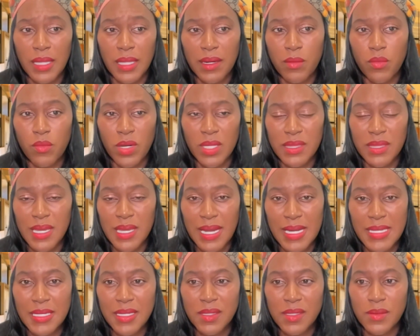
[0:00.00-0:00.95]
Like, one thing
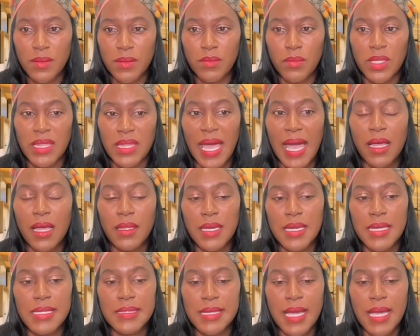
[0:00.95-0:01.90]
I did with
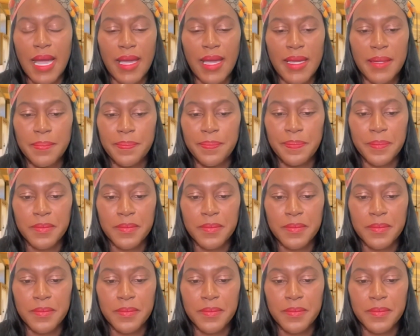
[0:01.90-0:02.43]
Alli is I